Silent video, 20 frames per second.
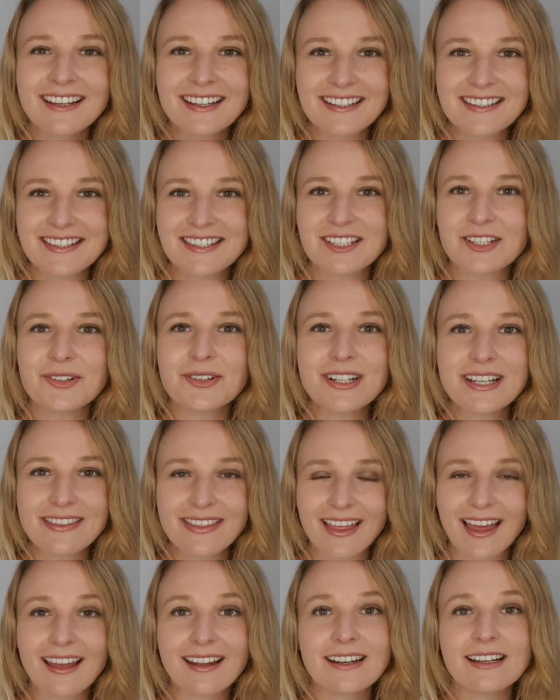considering
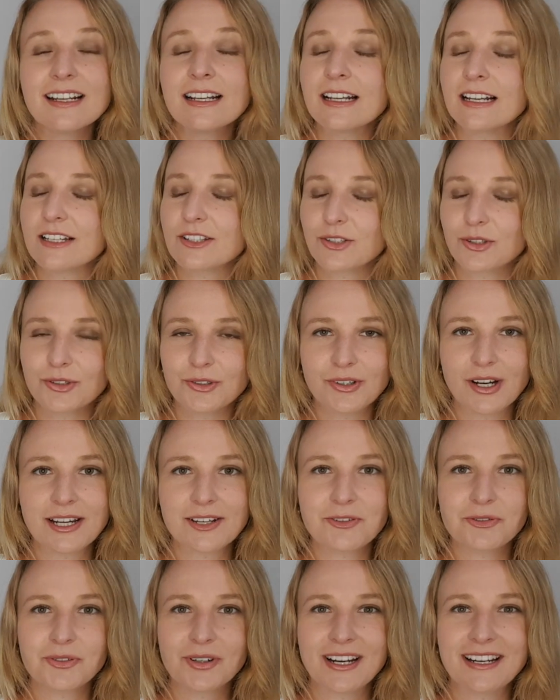that is a
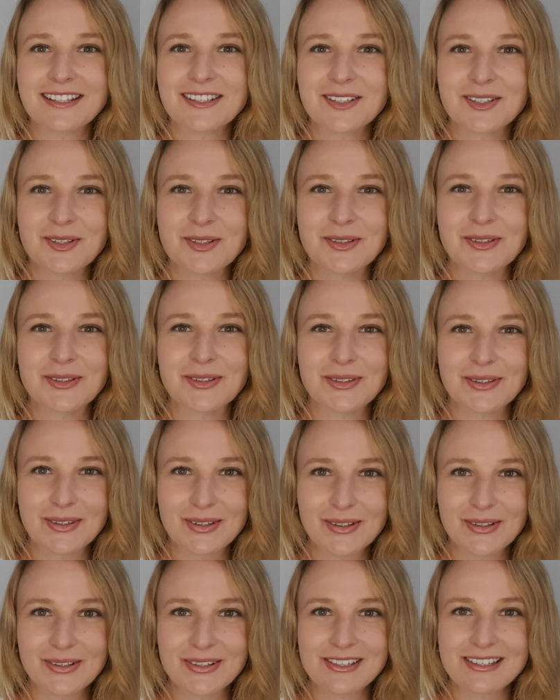great phrase to
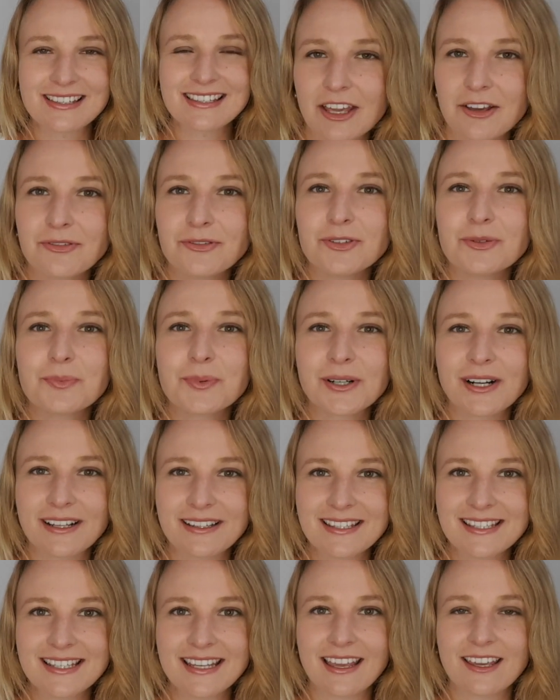use. Careful
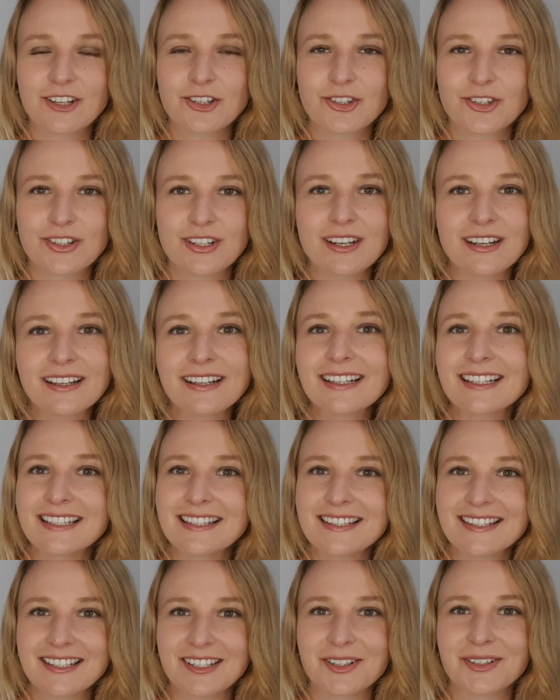pronunciation,
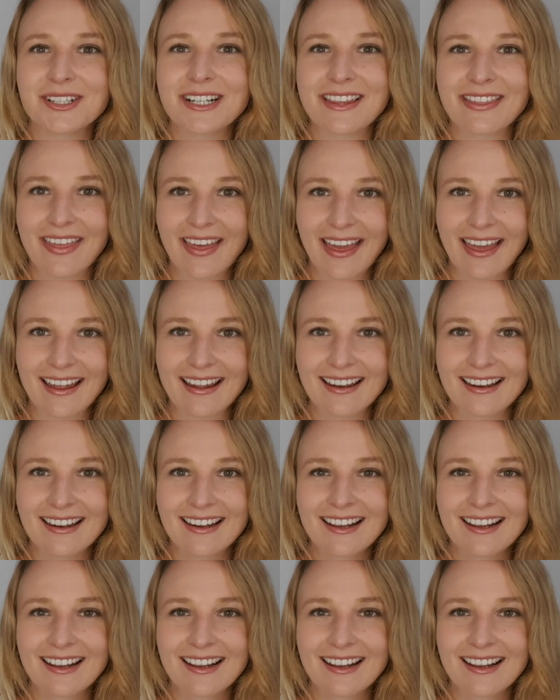considering that.